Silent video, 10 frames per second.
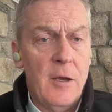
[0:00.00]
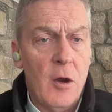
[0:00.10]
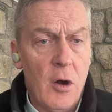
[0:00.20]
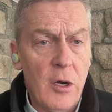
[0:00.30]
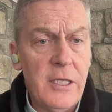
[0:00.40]

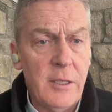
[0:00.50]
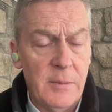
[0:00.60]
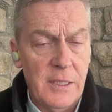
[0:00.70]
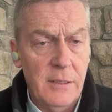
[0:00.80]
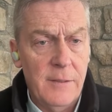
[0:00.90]

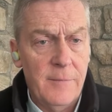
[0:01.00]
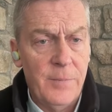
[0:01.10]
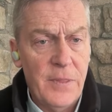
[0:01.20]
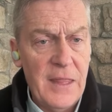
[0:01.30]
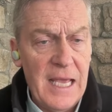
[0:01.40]
argument
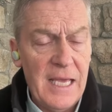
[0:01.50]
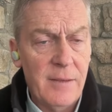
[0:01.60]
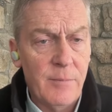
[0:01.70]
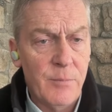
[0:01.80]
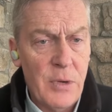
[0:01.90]
that
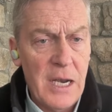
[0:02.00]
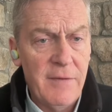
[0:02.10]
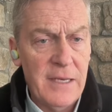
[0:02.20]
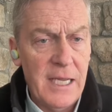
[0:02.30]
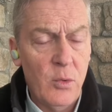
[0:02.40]

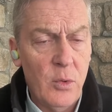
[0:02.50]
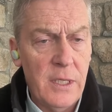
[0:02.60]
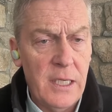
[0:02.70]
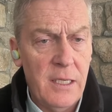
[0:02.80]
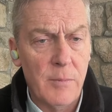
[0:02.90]
private
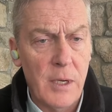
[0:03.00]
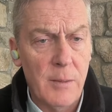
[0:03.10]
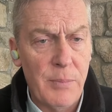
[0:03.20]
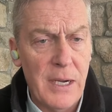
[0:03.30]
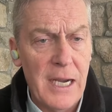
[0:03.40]
equity
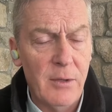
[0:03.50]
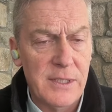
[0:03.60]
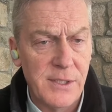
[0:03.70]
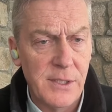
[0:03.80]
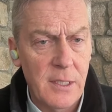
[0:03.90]
are
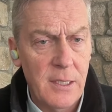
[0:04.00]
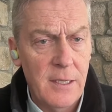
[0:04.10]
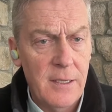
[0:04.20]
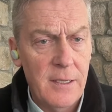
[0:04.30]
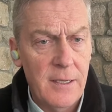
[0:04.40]
pirates
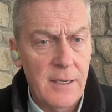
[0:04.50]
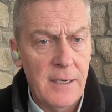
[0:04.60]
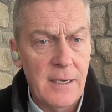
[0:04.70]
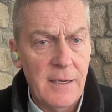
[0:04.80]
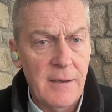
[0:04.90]

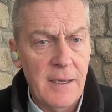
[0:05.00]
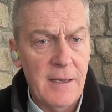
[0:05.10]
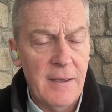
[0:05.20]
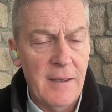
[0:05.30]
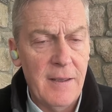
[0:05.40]
uh,
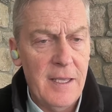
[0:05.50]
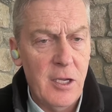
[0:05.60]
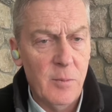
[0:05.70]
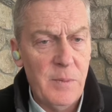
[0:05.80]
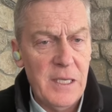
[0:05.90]
uh,
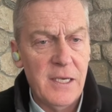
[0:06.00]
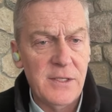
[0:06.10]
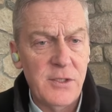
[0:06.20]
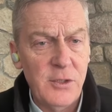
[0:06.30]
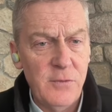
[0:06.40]
here
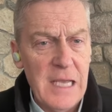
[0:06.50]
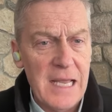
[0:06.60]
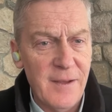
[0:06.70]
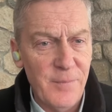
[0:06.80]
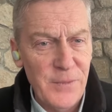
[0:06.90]
because you've
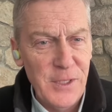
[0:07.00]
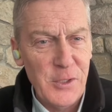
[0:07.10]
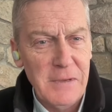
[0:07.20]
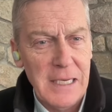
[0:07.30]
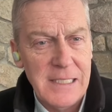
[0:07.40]
got a you know
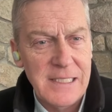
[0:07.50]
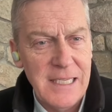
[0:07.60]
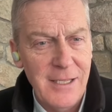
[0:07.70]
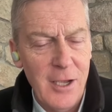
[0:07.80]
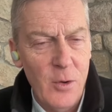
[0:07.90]
you've got a
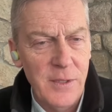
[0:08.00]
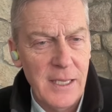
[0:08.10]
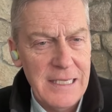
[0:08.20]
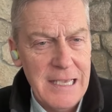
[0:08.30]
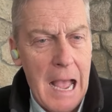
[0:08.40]
CEO with
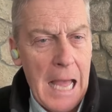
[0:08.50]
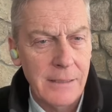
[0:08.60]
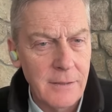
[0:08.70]
a yacht.